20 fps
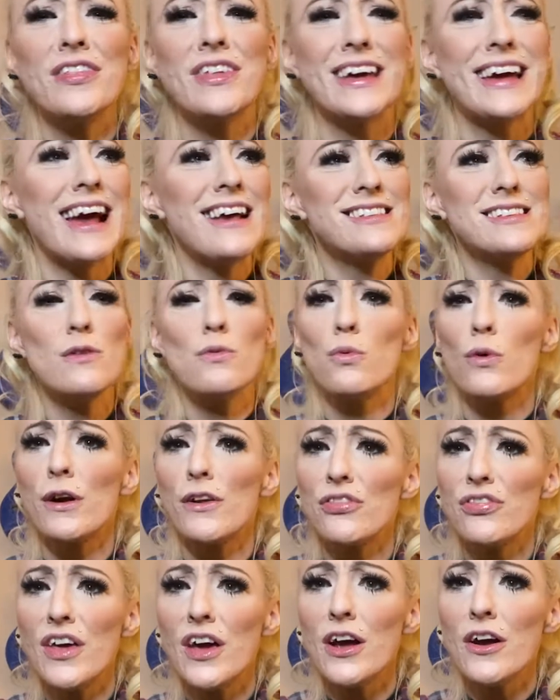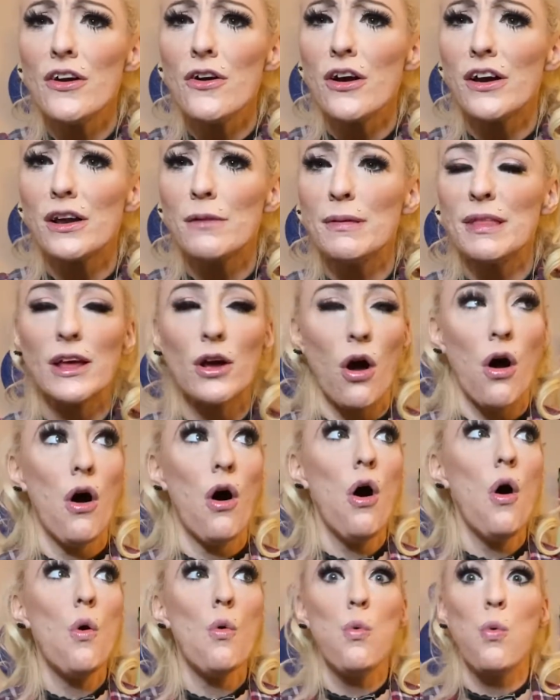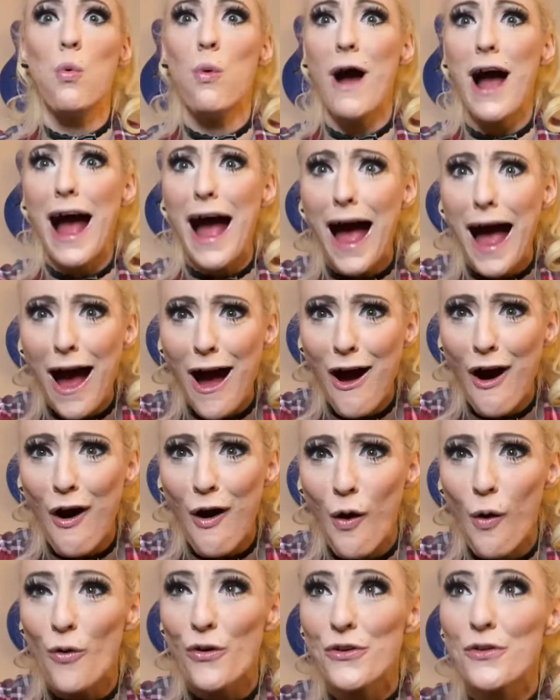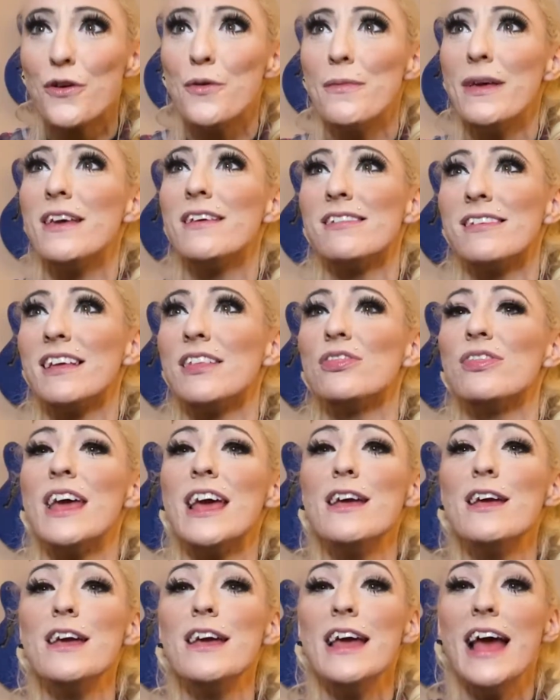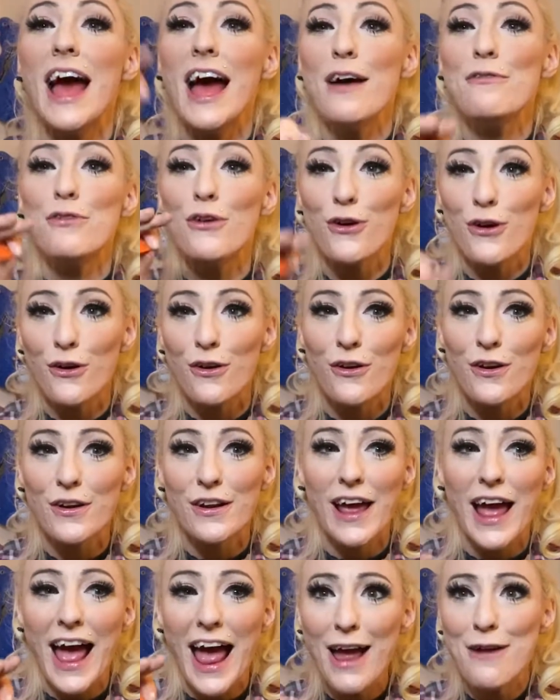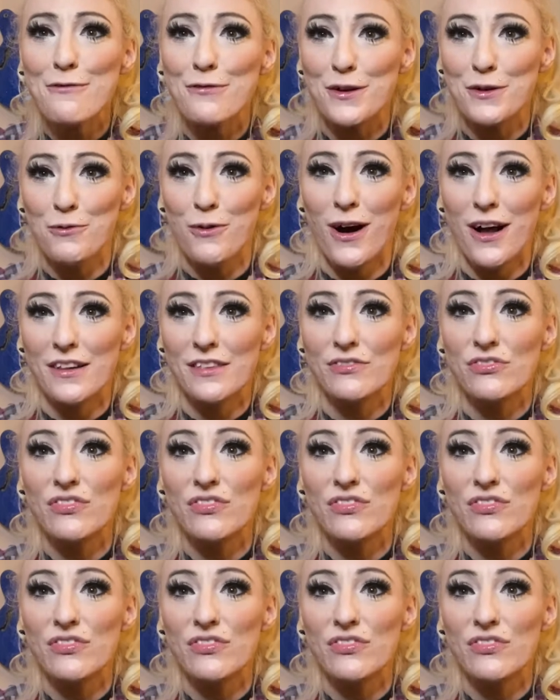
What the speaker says: The guys that work there are going to be like, oh, wow, you're amazing. They have heard everyone.